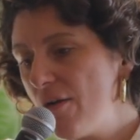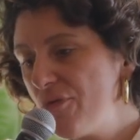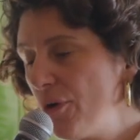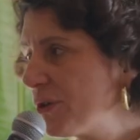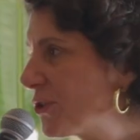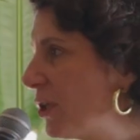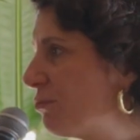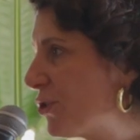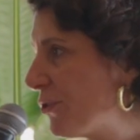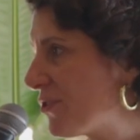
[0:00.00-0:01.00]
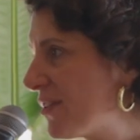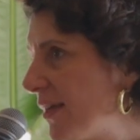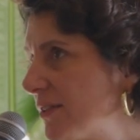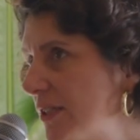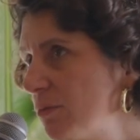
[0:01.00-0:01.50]
floor sculptures
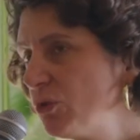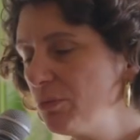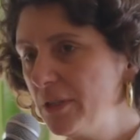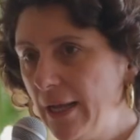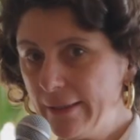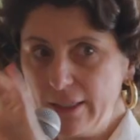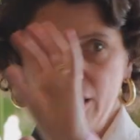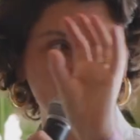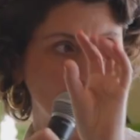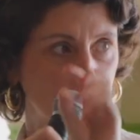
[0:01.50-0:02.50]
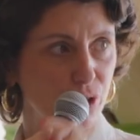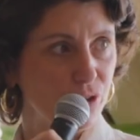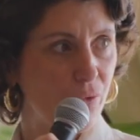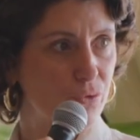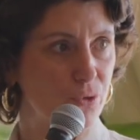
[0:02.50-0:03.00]
that seem to be like
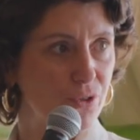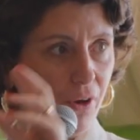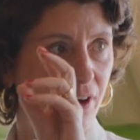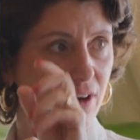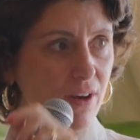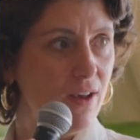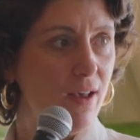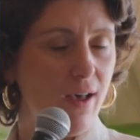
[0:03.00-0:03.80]
extrusion of the soil.